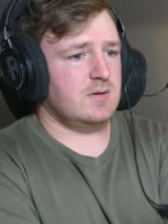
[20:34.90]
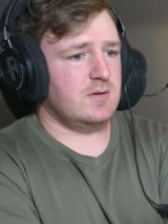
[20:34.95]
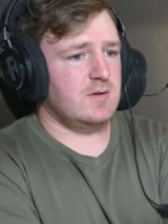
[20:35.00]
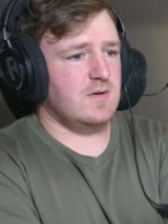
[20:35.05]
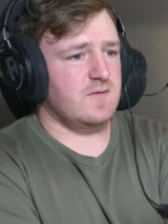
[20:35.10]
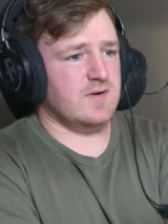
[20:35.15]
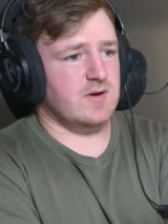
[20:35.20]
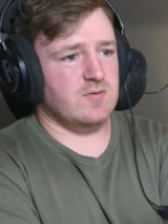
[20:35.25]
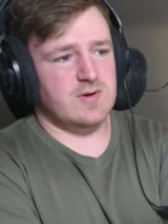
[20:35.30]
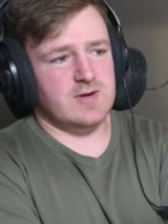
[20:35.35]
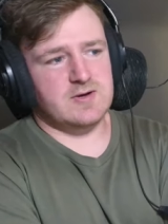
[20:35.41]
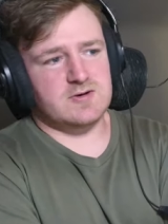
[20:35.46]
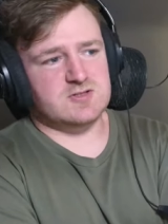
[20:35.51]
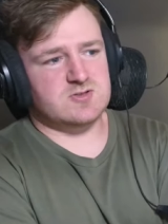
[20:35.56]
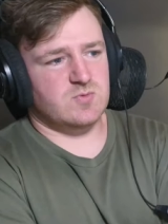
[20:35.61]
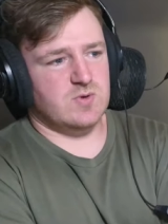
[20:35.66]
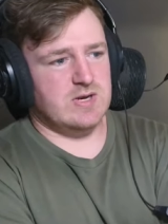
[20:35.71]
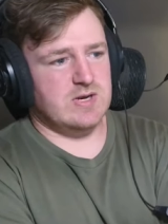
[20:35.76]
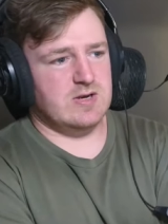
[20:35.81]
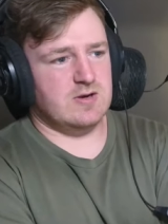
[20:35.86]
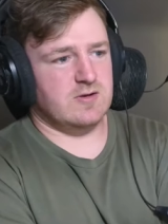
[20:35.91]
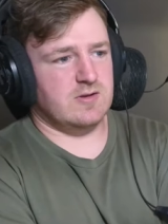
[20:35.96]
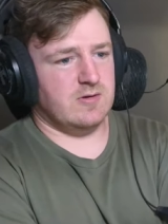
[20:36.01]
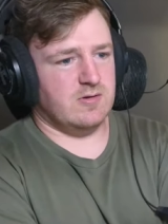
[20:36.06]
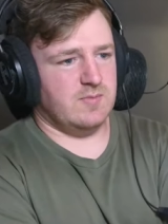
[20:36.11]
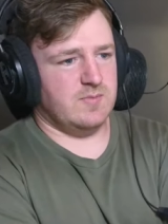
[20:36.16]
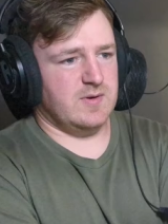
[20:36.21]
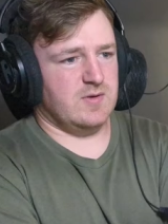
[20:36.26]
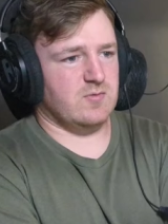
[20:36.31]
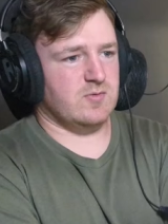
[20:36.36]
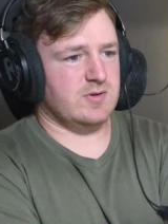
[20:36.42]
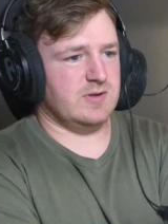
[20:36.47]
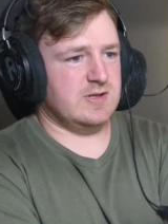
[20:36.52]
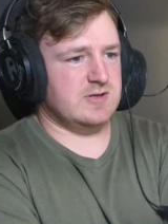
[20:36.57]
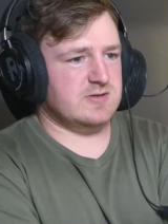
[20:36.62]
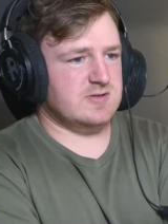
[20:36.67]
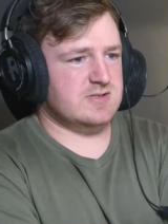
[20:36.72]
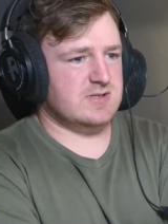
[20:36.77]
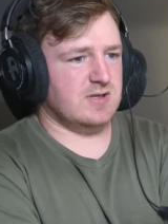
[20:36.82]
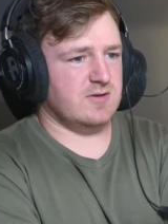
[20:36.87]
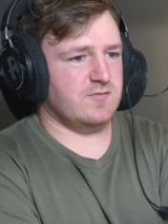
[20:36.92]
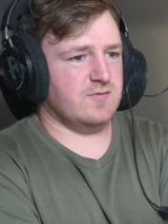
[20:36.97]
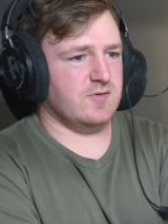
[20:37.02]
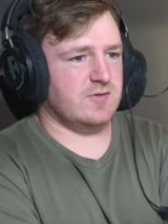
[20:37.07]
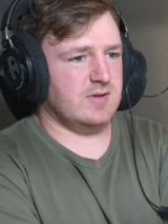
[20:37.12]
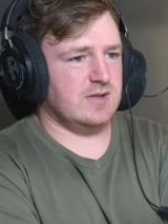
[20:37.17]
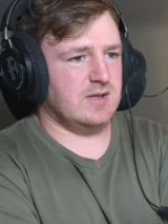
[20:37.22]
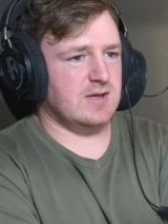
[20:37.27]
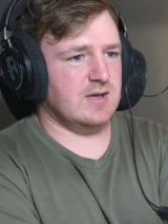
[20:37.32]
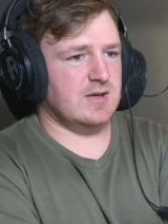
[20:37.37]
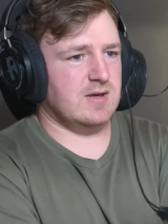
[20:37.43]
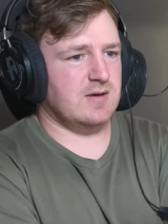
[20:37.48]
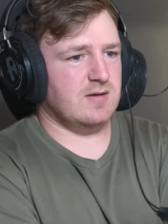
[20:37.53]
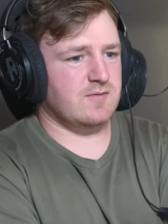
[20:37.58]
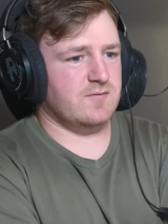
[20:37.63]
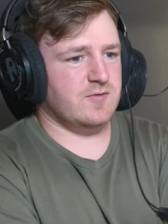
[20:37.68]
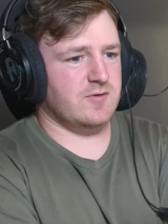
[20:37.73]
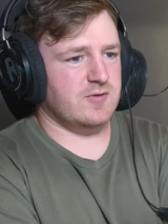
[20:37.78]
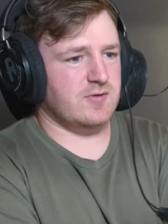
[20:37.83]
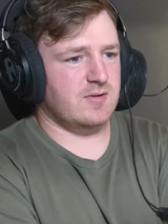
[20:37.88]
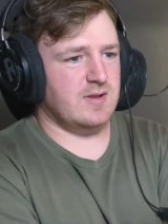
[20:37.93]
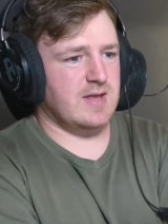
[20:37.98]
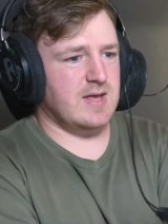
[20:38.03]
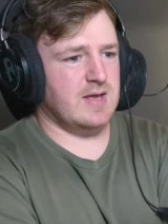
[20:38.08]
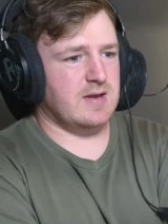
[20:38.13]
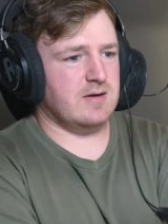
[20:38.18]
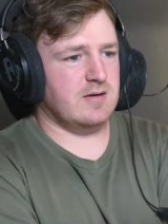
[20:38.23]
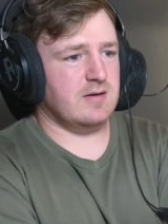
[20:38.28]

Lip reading: A Raiders win here, that would be really interesting for the ladder.